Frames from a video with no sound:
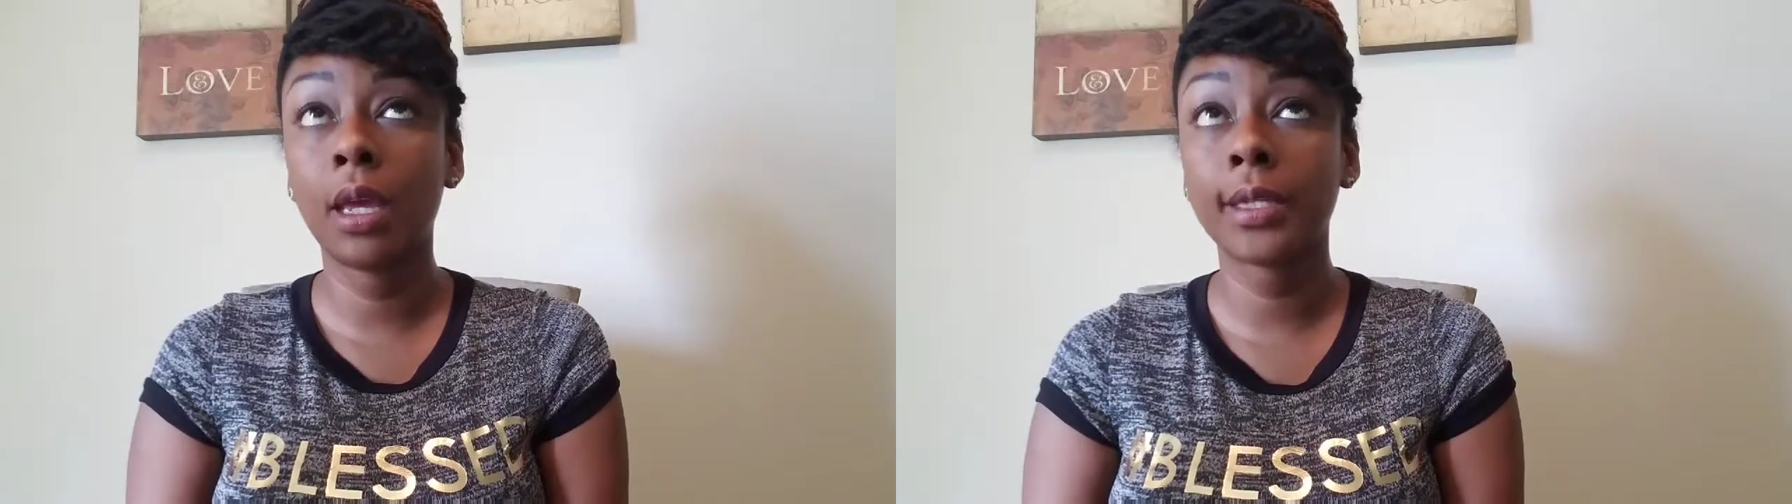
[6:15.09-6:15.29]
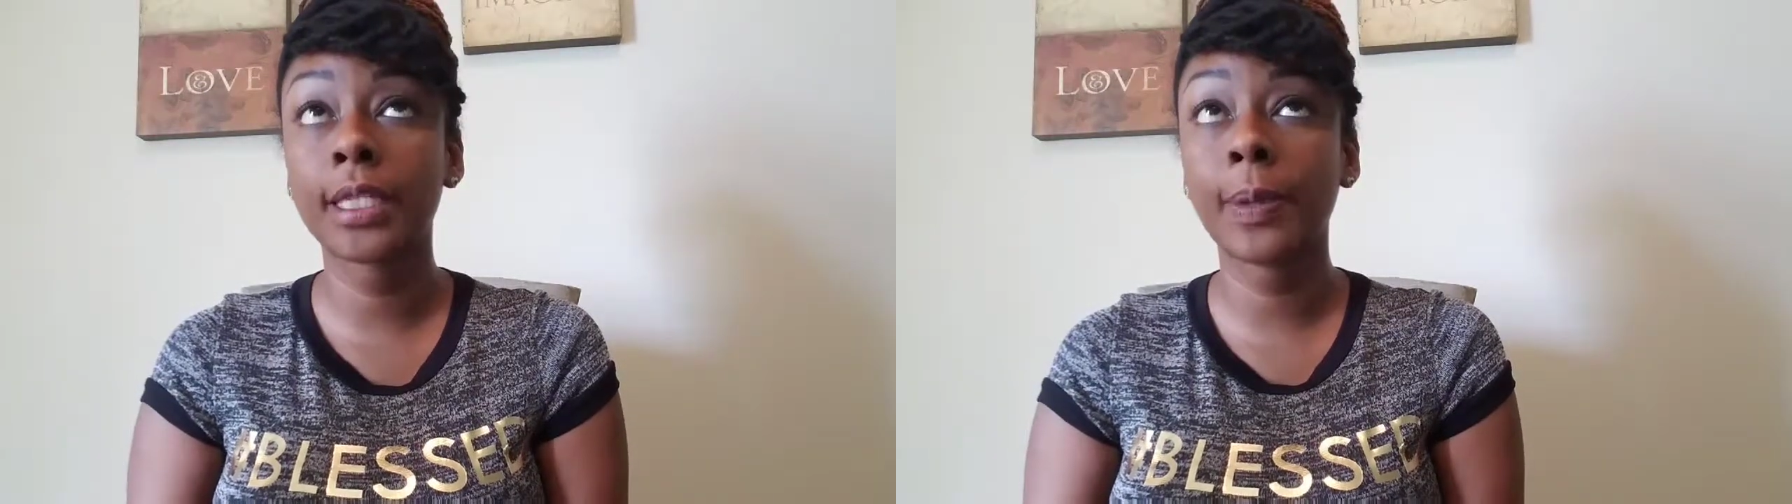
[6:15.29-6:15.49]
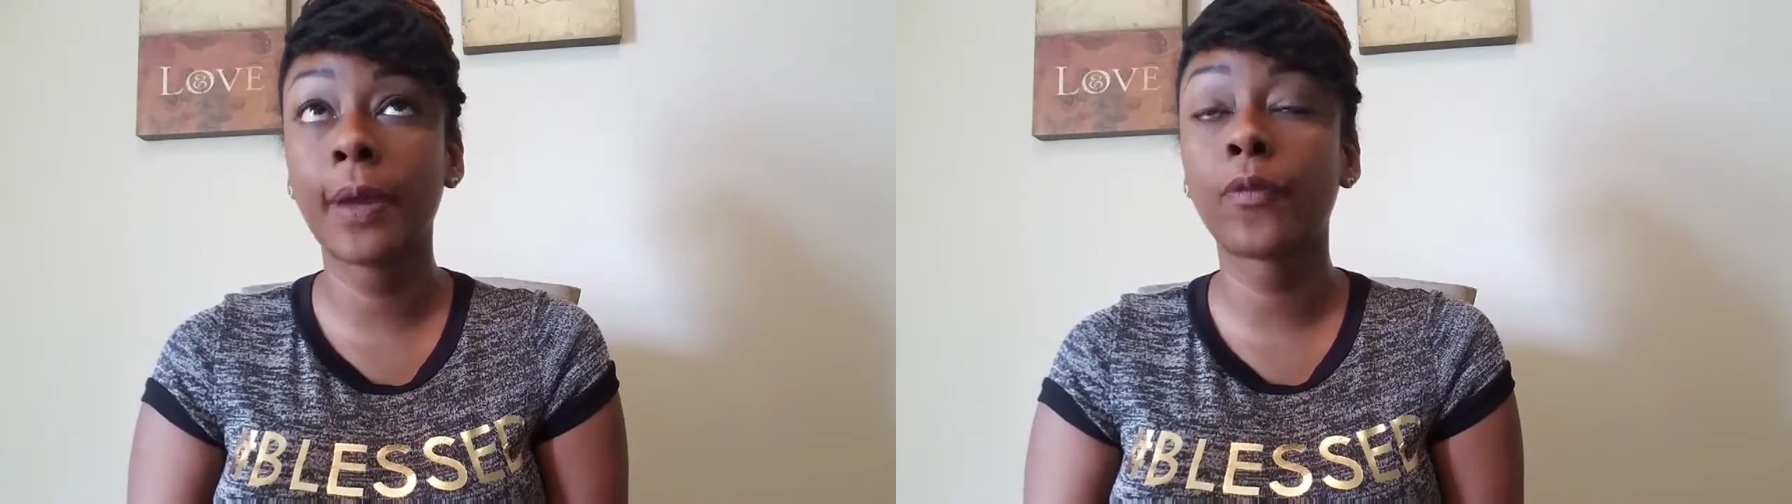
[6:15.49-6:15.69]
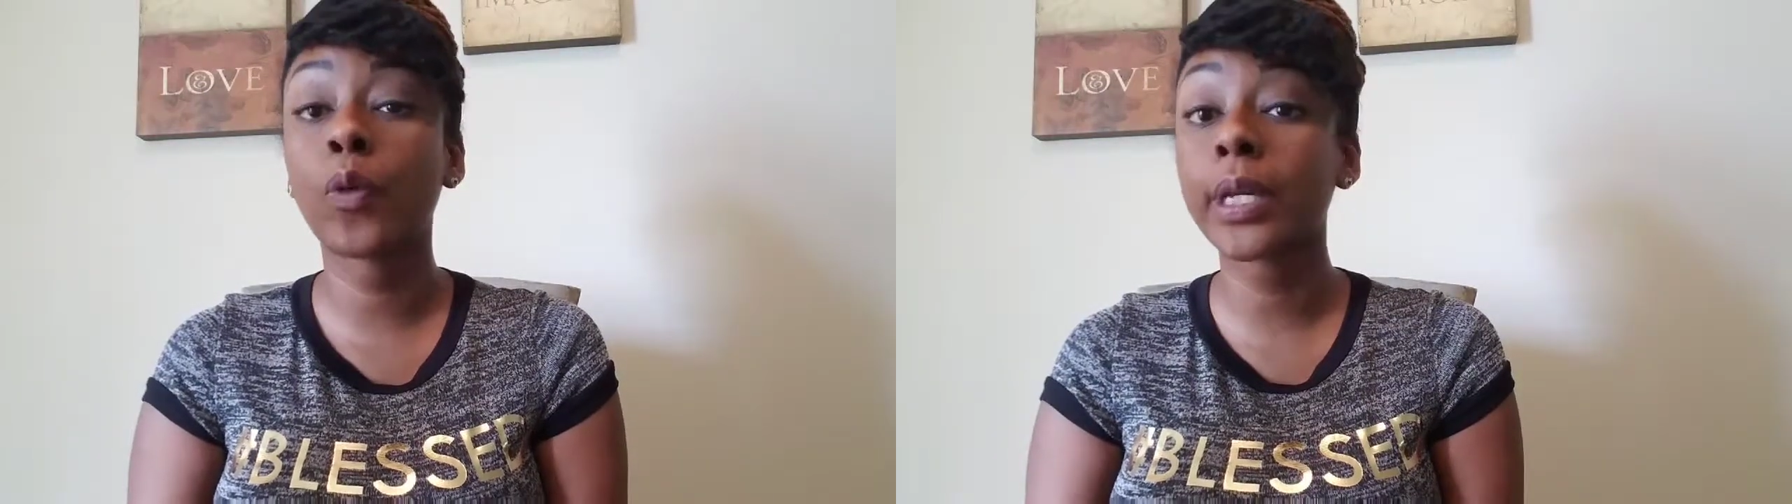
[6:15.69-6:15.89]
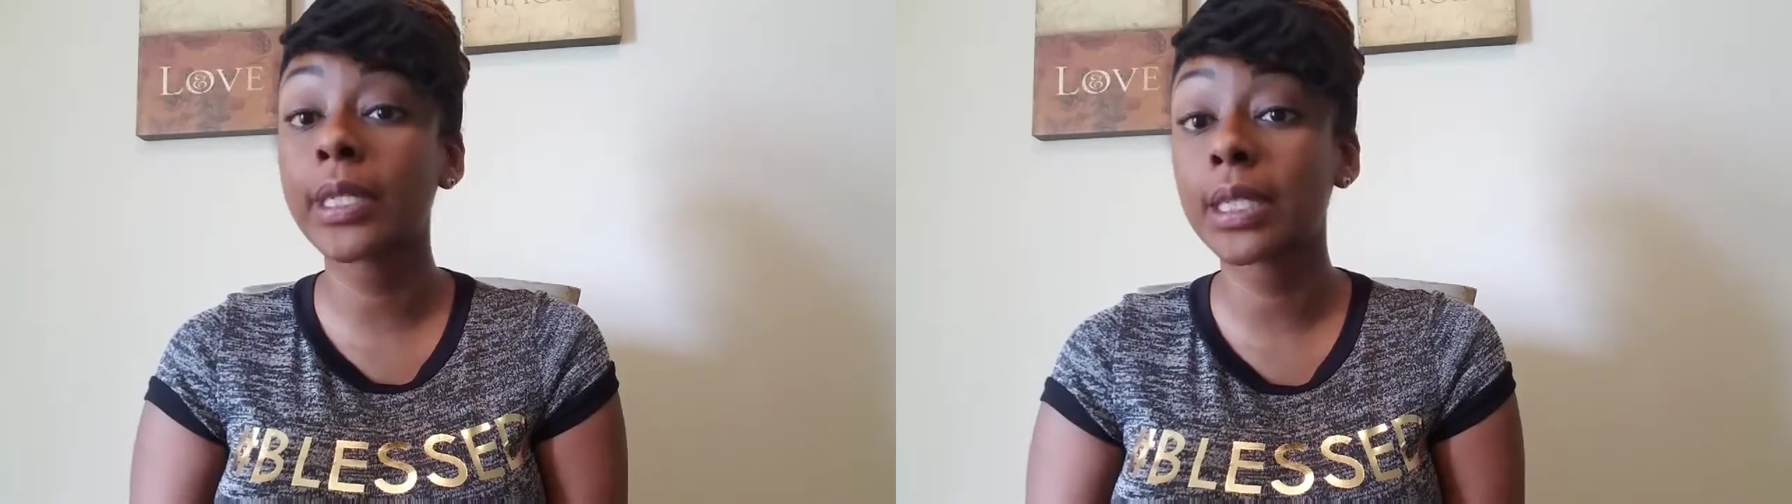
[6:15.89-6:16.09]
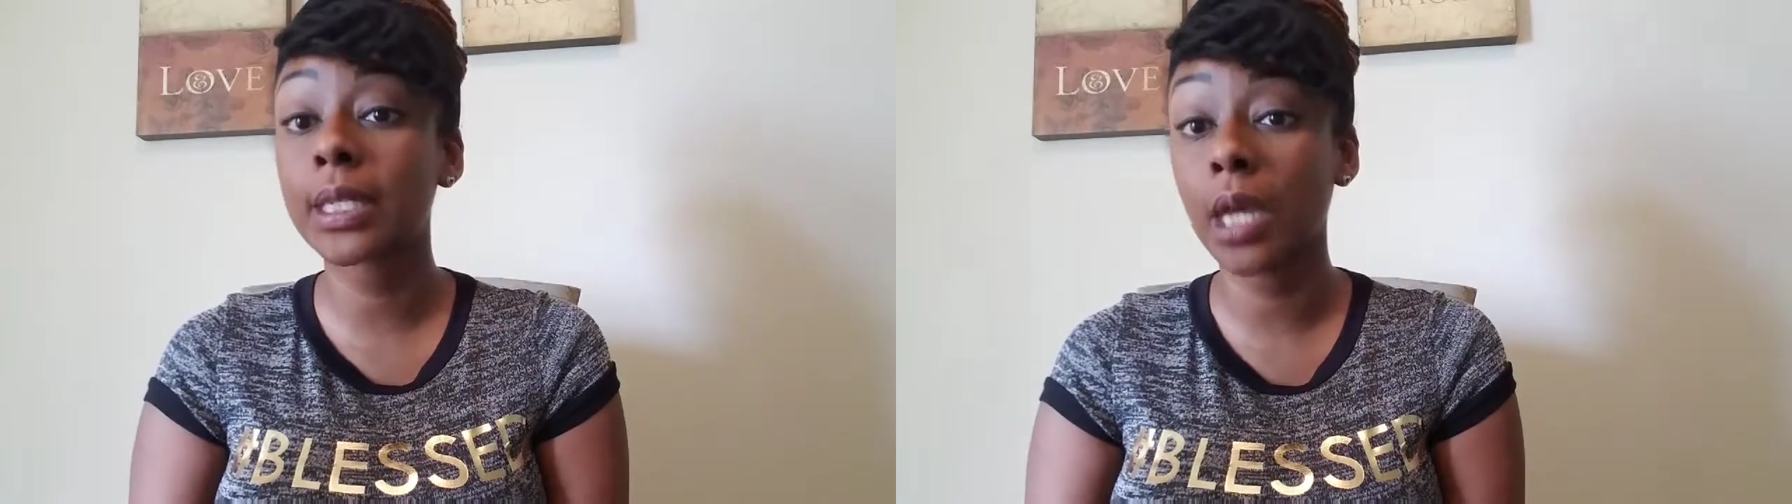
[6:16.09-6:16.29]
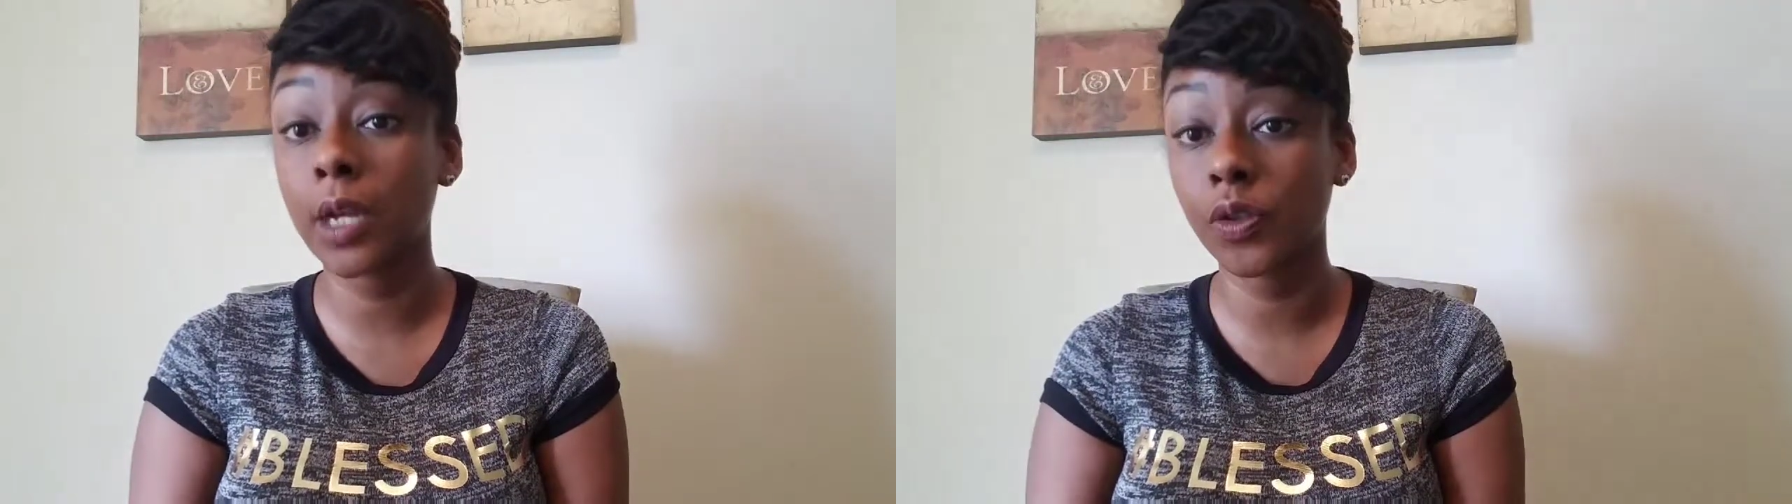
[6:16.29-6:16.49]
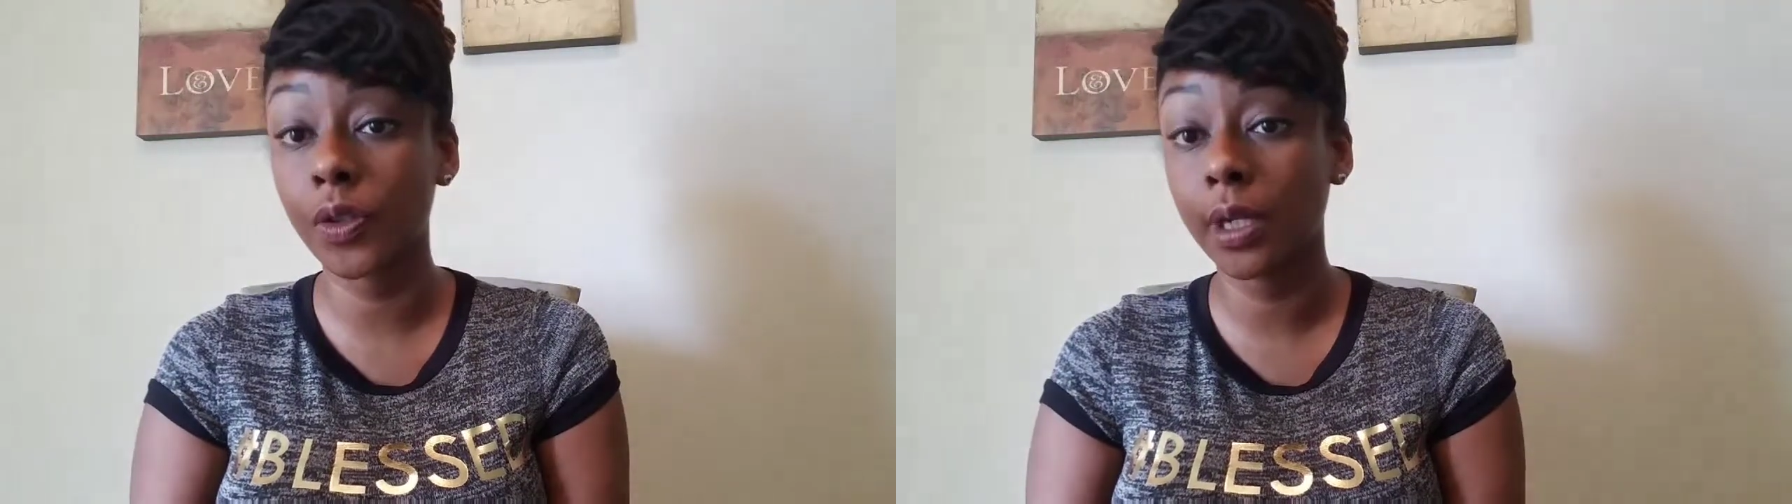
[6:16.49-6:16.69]
spent
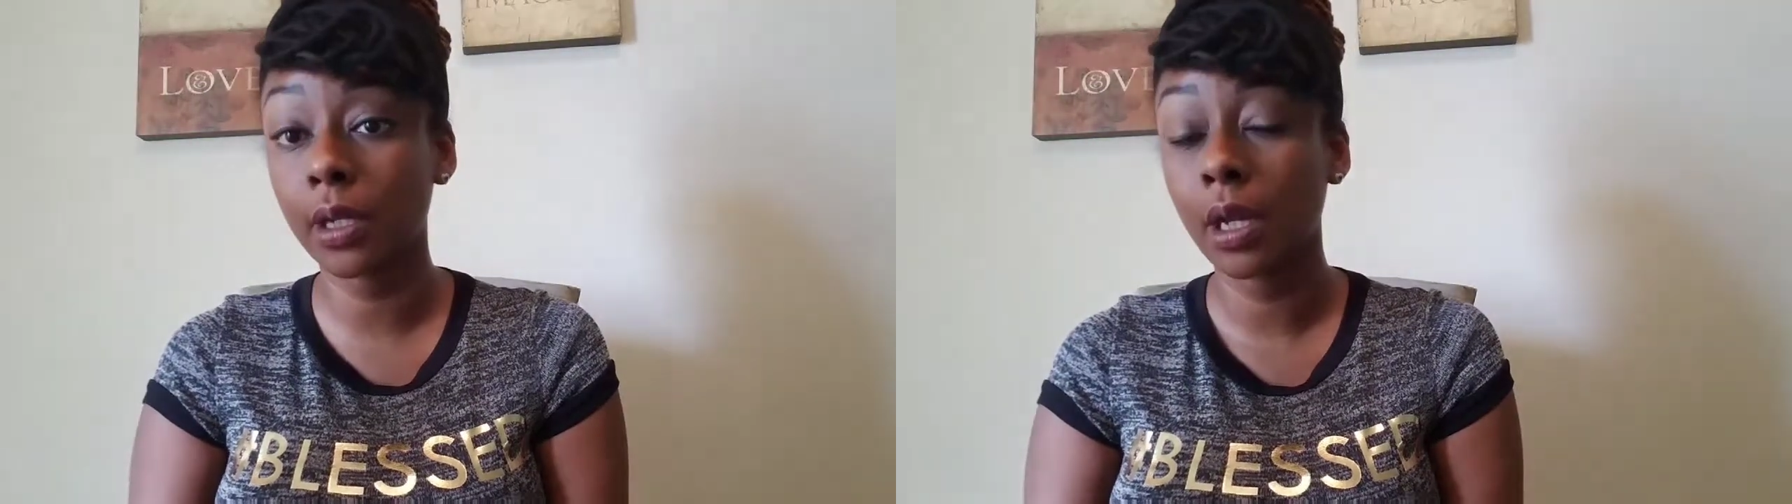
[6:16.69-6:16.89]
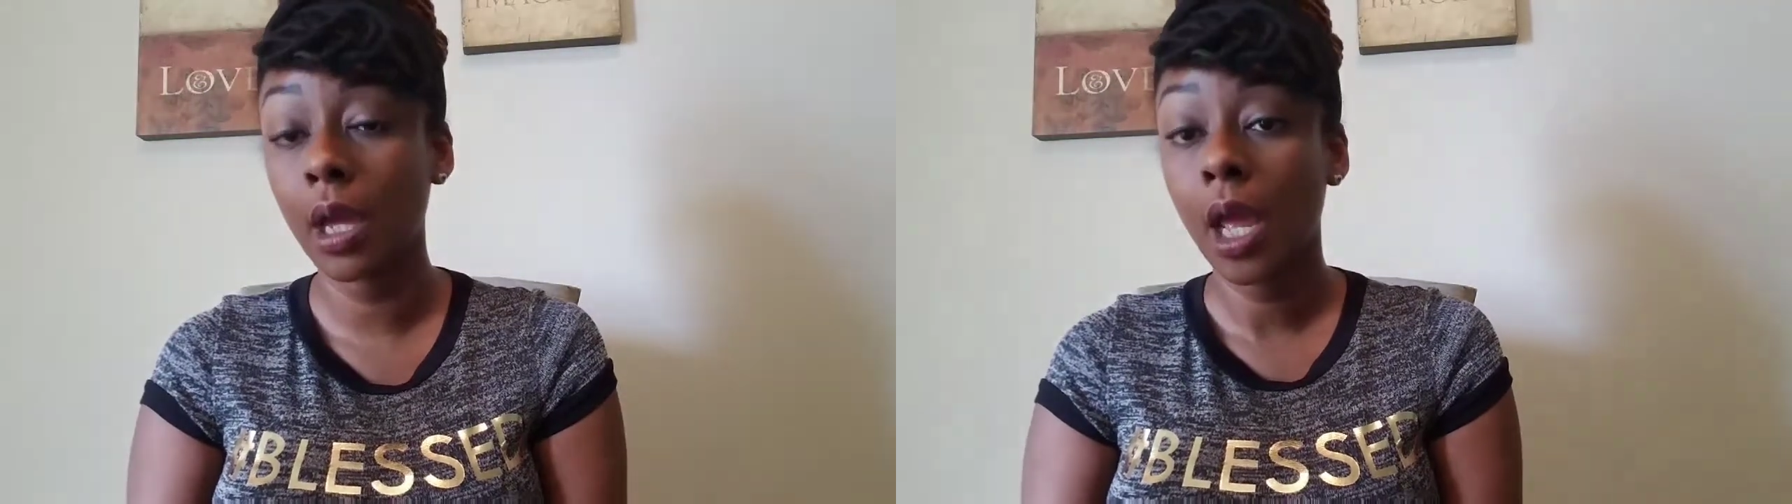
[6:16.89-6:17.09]
$4,600